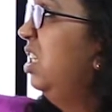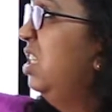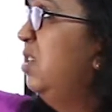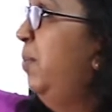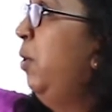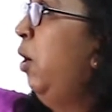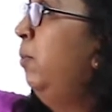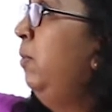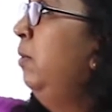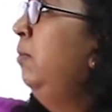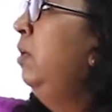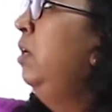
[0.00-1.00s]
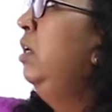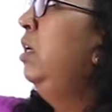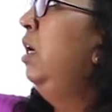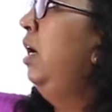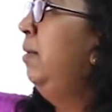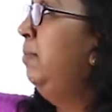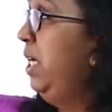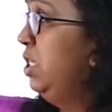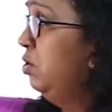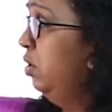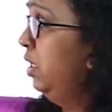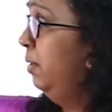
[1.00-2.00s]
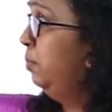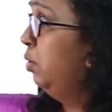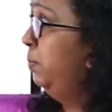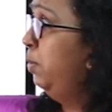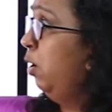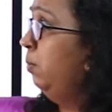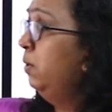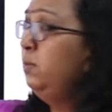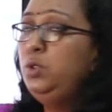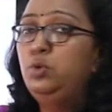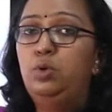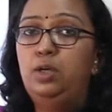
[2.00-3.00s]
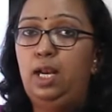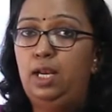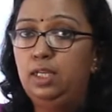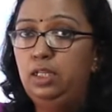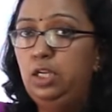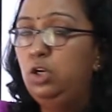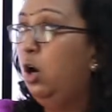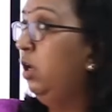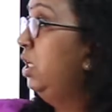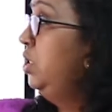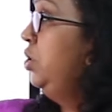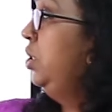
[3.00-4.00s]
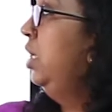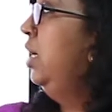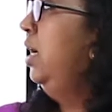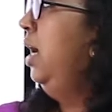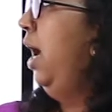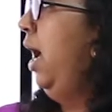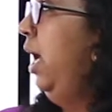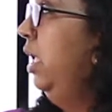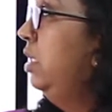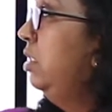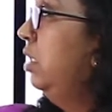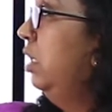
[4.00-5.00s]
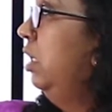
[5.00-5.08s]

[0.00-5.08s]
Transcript: there is a problem, and based on that problem, you collect the knowledge, and